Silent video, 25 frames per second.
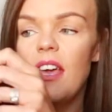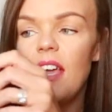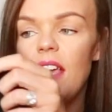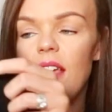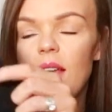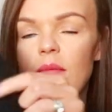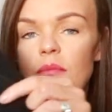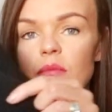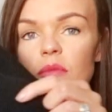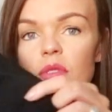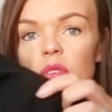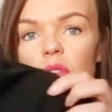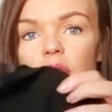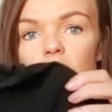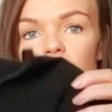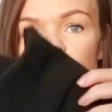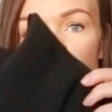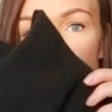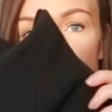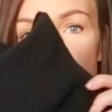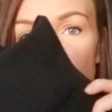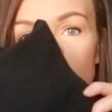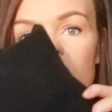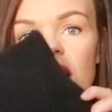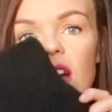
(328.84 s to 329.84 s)
in to a
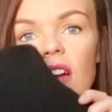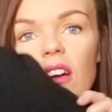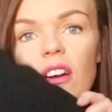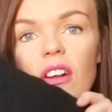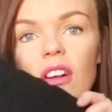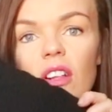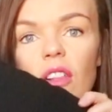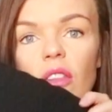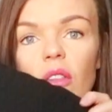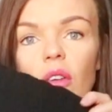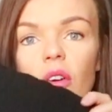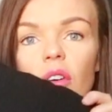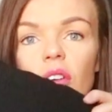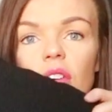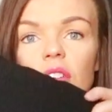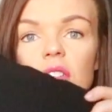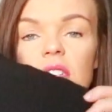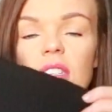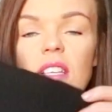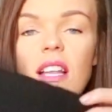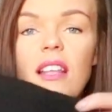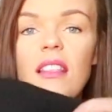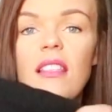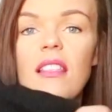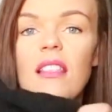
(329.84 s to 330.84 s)
skirt or
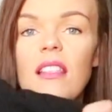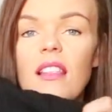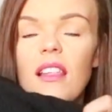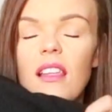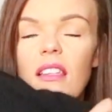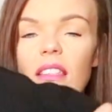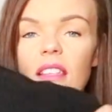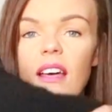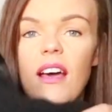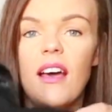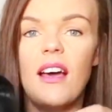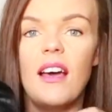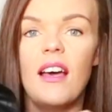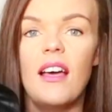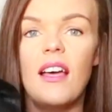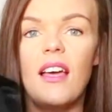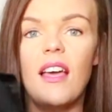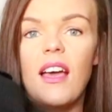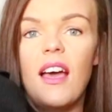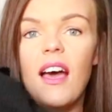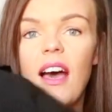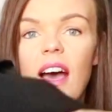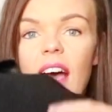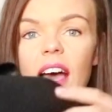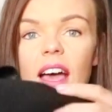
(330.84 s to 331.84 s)
culottes or anything like that.
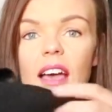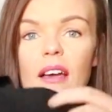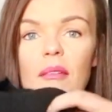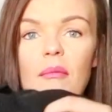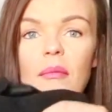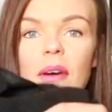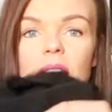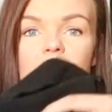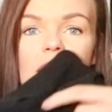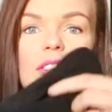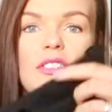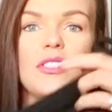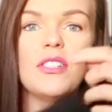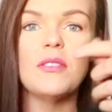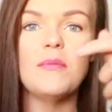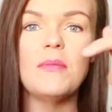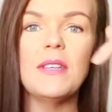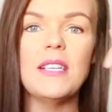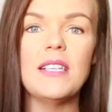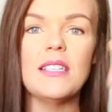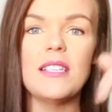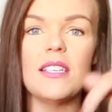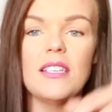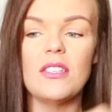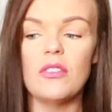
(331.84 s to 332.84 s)
And it just
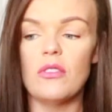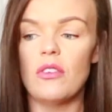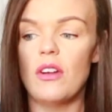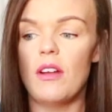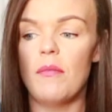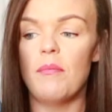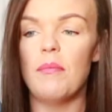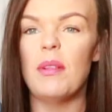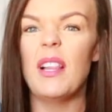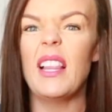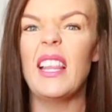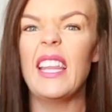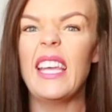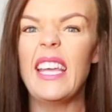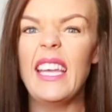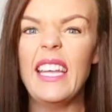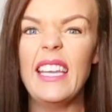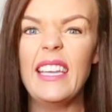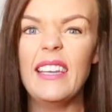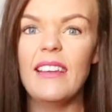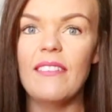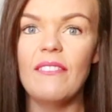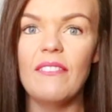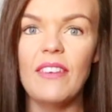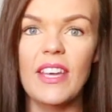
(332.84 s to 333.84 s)
makes a sort of
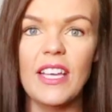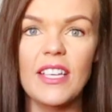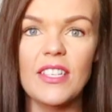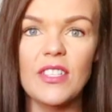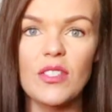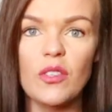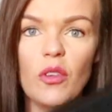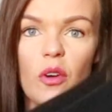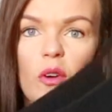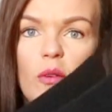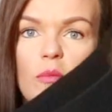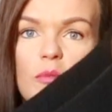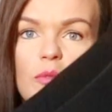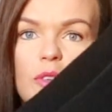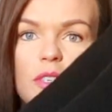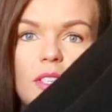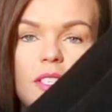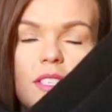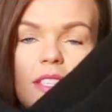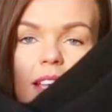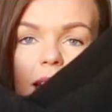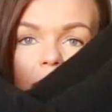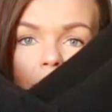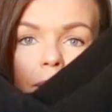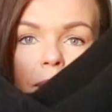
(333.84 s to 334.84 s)
plain vest top
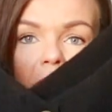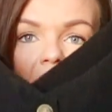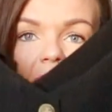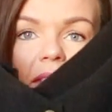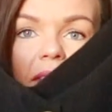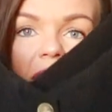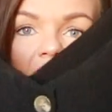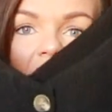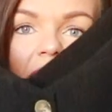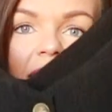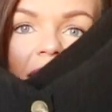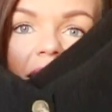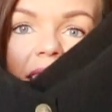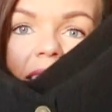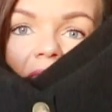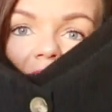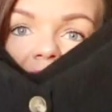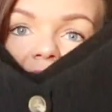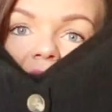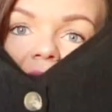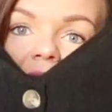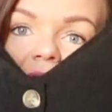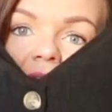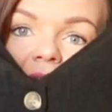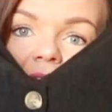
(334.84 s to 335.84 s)
just that bit
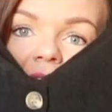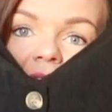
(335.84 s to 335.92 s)
fancier.